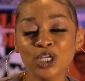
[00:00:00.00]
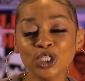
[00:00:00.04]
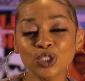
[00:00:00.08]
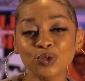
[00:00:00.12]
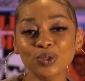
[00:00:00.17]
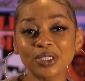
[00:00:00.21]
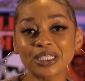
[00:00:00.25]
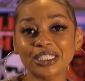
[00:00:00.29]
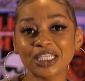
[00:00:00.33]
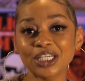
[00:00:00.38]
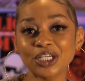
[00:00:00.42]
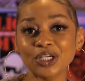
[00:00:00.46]

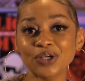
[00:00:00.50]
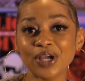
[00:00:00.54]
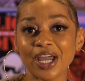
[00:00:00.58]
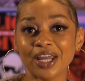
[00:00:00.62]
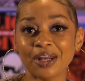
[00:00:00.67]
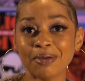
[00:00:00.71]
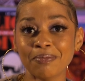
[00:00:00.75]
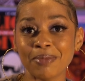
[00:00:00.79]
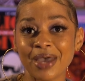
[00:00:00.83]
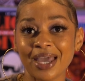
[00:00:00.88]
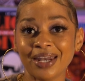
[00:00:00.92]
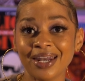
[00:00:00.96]
to a dinner
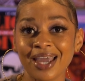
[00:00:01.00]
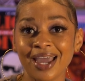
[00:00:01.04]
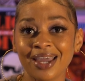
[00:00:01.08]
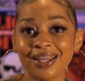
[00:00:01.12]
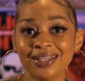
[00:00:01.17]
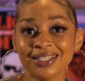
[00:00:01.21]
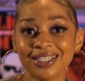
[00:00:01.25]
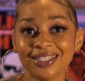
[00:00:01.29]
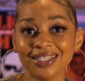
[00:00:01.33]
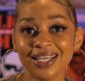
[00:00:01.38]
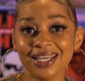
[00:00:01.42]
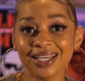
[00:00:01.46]
at a
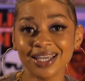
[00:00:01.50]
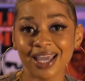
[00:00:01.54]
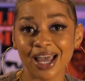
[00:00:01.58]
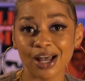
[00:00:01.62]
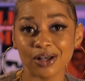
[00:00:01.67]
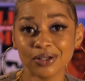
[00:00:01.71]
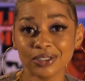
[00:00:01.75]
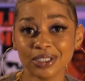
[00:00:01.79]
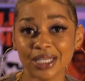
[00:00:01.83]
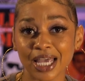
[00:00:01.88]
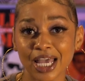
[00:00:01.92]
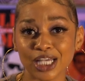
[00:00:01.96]
Manhattan
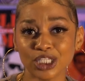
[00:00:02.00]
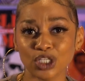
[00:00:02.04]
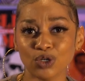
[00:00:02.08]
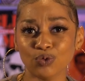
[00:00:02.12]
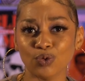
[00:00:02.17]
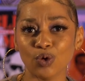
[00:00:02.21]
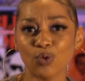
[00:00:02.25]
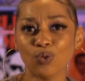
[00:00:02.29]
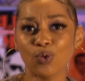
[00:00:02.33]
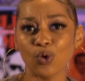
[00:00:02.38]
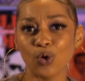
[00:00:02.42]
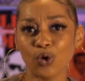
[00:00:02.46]
steakhouse as a
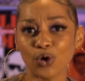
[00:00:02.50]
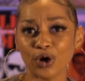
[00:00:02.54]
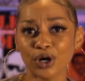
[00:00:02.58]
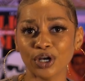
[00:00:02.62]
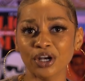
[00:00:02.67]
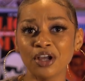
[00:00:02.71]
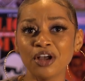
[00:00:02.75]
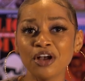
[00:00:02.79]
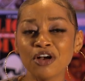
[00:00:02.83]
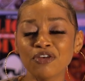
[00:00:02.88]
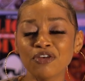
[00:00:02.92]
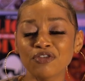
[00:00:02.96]

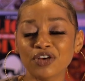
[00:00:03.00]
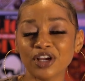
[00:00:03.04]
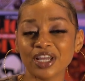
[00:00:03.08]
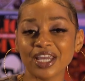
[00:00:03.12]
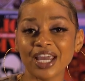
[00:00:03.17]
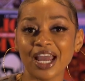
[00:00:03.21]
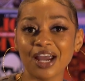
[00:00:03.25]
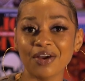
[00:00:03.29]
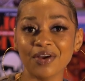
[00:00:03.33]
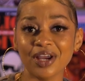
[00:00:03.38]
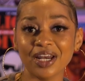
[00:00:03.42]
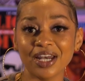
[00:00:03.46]
reward for
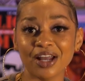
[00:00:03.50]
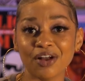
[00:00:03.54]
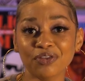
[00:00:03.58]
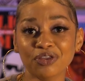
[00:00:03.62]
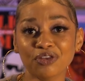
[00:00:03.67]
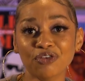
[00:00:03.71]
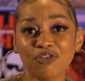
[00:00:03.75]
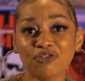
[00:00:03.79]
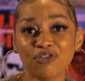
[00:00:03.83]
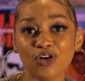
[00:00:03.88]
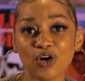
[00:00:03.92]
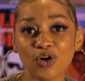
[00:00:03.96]
carrying out
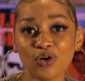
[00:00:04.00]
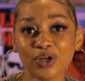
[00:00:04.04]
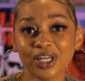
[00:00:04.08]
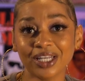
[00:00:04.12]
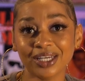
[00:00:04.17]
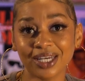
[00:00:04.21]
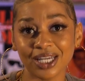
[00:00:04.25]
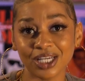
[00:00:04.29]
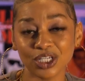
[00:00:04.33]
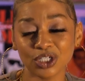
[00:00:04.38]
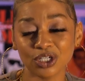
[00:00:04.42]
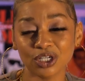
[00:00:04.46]
the Folk
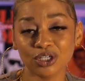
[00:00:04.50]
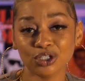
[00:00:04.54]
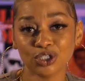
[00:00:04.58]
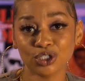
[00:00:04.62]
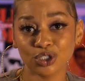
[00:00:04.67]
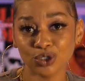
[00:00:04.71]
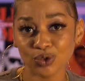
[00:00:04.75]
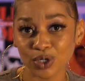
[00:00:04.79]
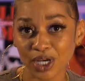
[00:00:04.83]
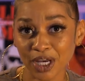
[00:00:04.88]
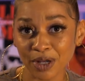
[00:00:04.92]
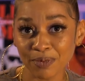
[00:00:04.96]
Nation
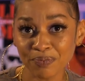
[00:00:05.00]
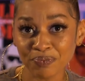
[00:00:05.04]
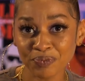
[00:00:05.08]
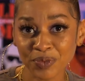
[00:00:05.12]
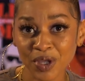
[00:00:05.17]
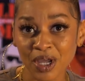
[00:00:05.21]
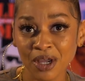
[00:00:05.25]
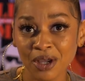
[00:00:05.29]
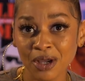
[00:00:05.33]
shooting.